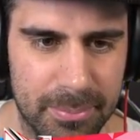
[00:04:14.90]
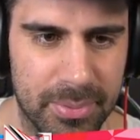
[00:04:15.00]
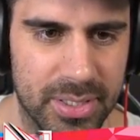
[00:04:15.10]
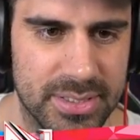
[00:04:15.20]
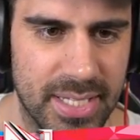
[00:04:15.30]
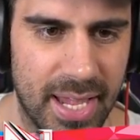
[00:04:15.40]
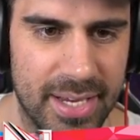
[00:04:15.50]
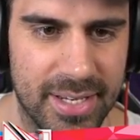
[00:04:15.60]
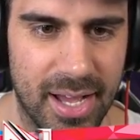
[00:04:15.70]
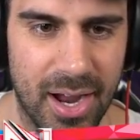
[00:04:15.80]
books
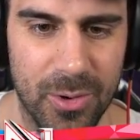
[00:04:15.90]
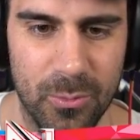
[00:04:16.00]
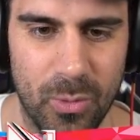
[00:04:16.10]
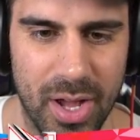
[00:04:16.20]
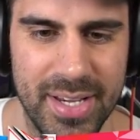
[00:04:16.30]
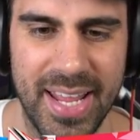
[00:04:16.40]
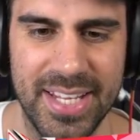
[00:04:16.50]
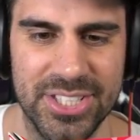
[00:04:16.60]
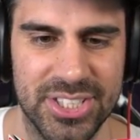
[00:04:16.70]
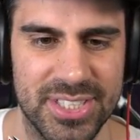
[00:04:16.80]
and uh, our one
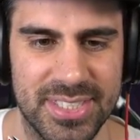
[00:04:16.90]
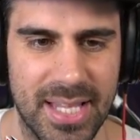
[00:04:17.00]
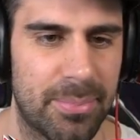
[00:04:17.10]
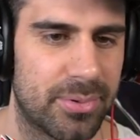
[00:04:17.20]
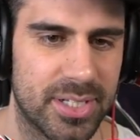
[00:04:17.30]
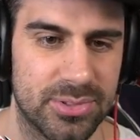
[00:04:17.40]
ancient Debris.